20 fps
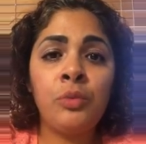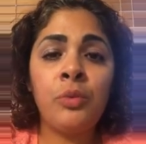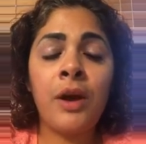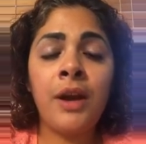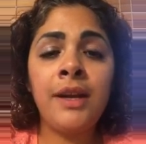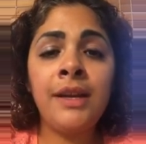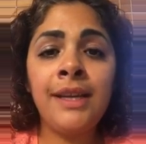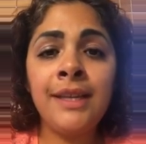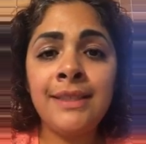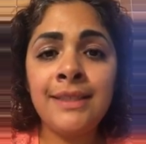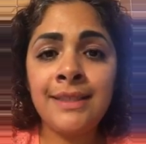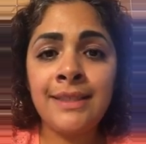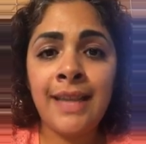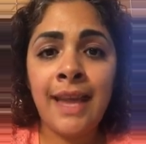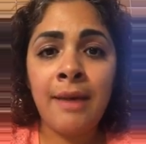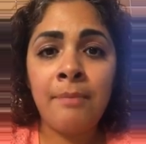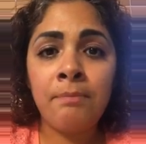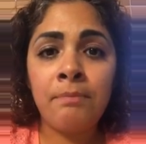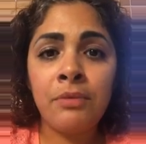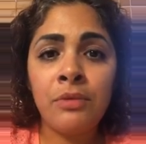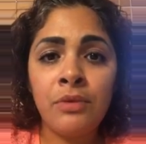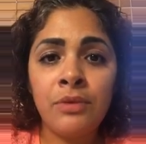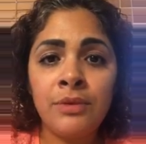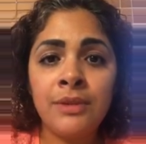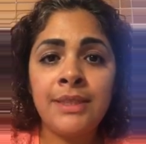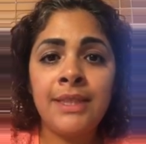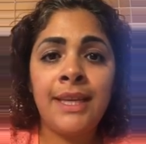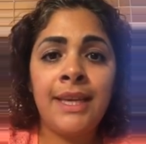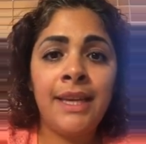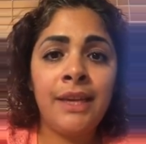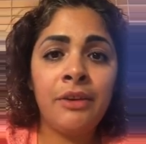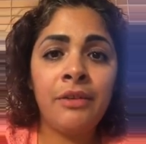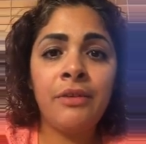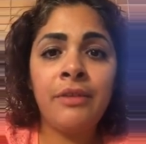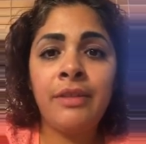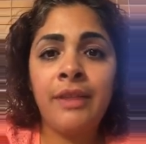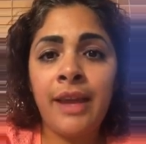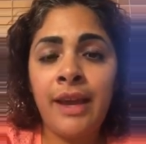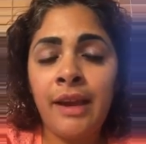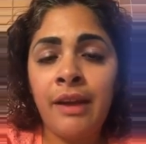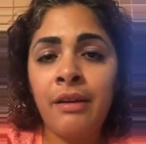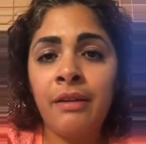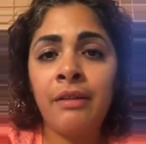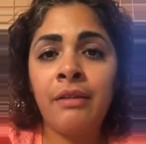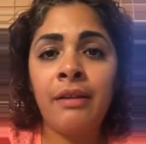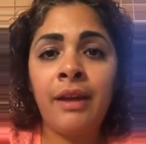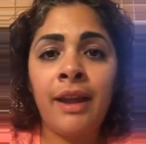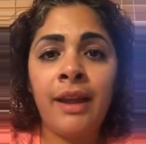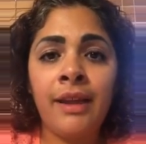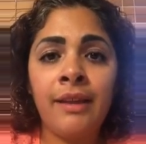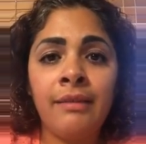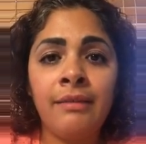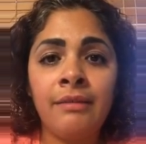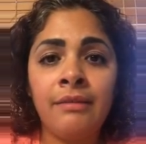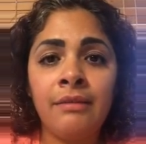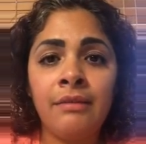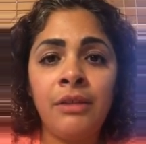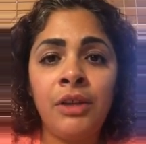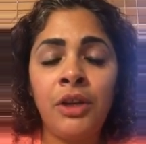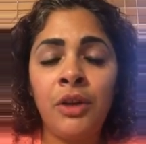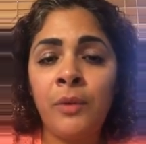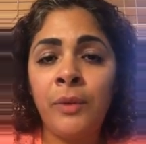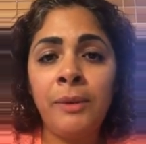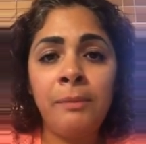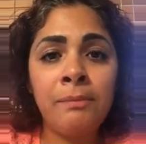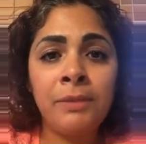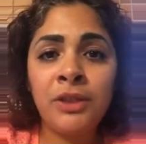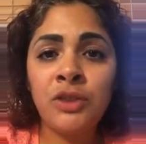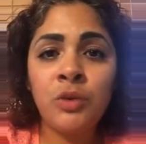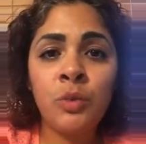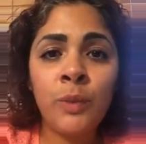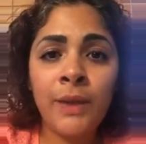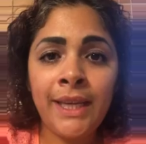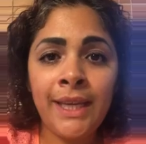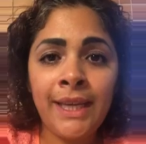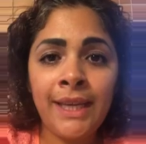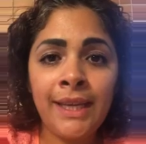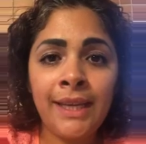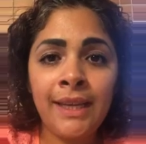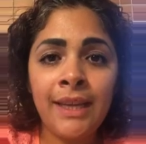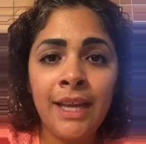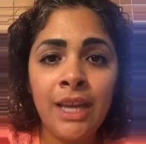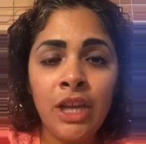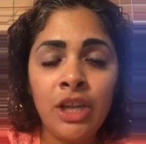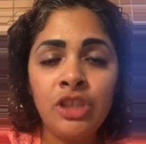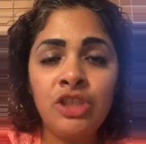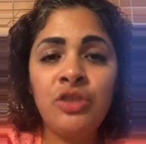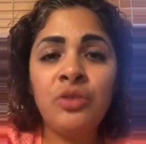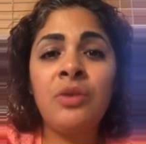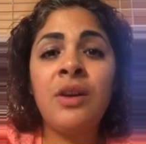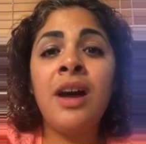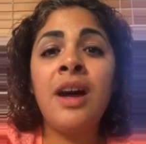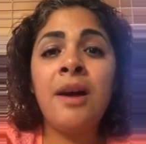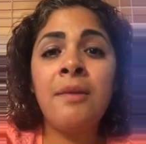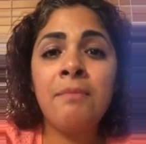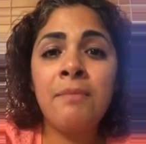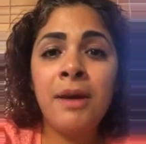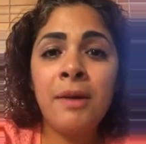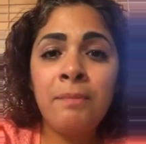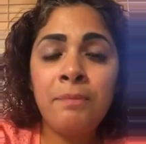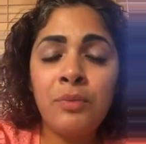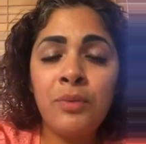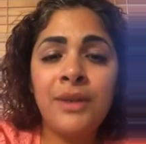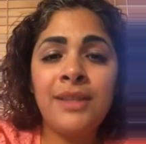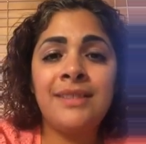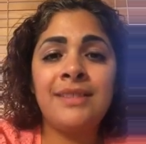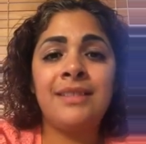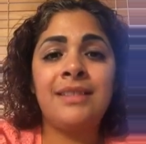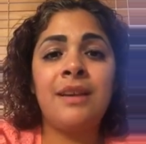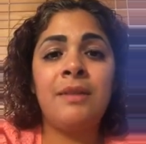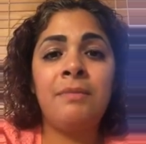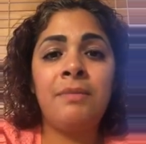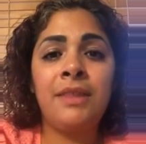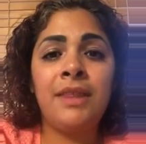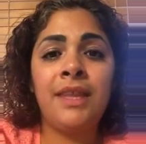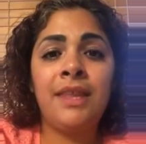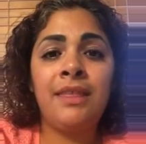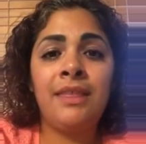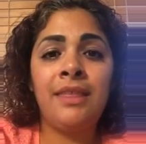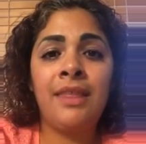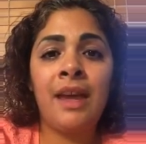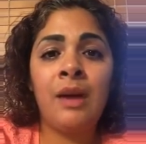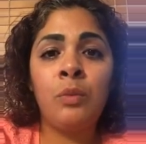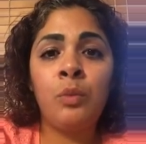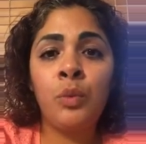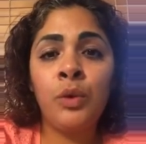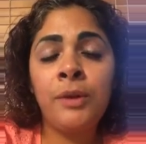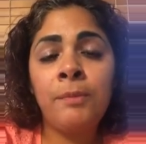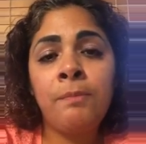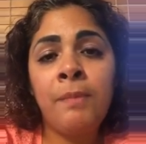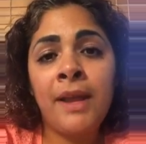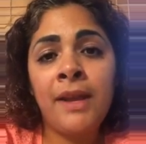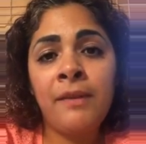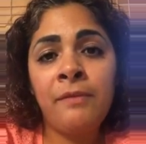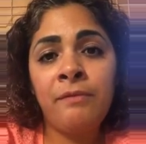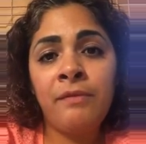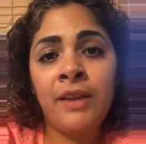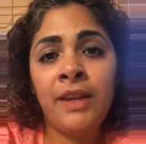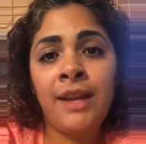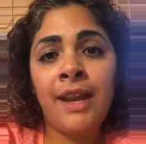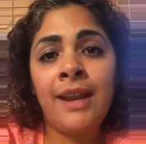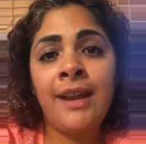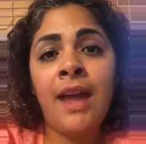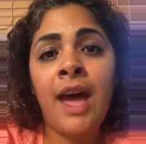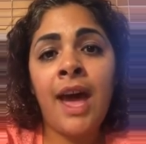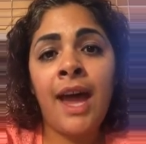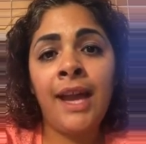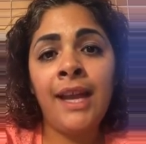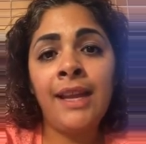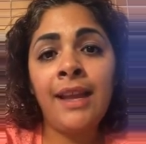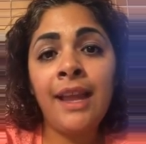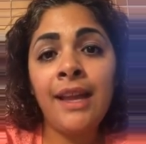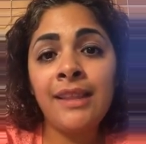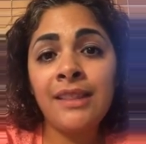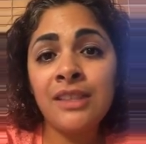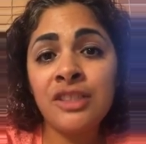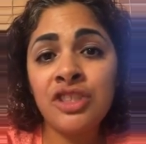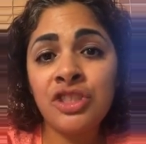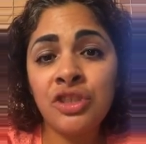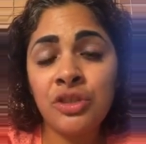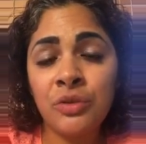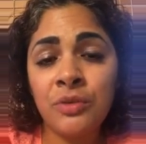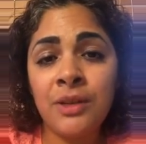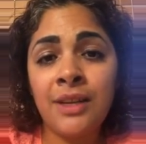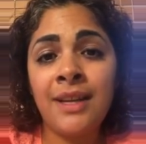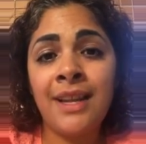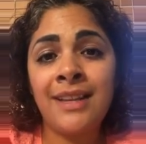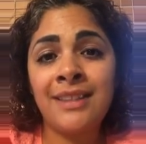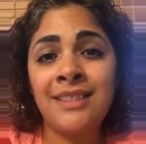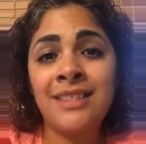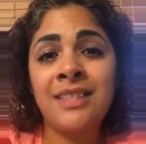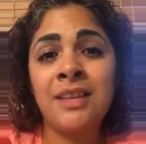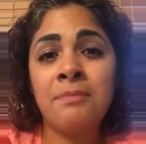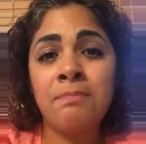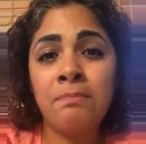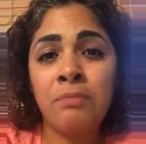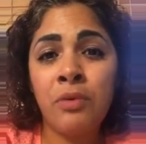writing samples here, there, and in between to come up with something that would benefit and highlight the student at some